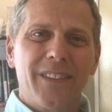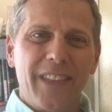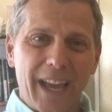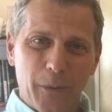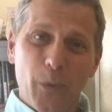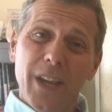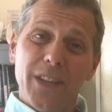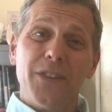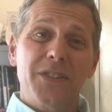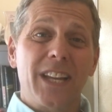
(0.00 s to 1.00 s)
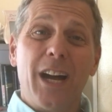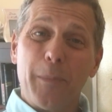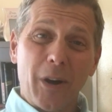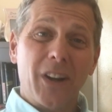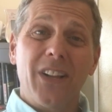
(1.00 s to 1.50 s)
that we use to
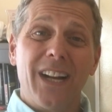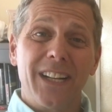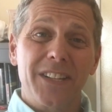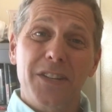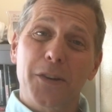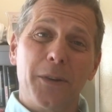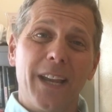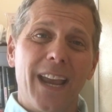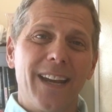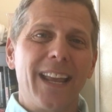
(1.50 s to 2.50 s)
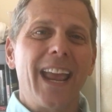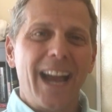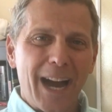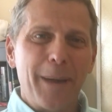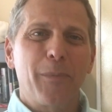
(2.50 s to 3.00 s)
help our clients create a
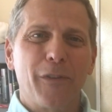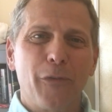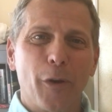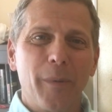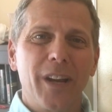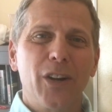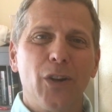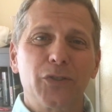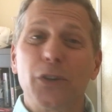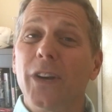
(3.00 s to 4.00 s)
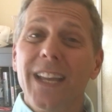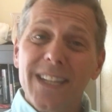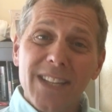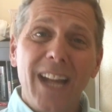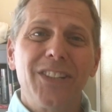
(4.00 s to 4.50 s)
high-performing culture
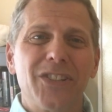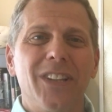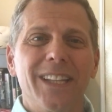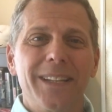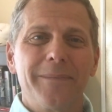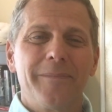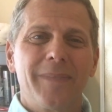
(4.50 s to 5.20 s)
intentionally.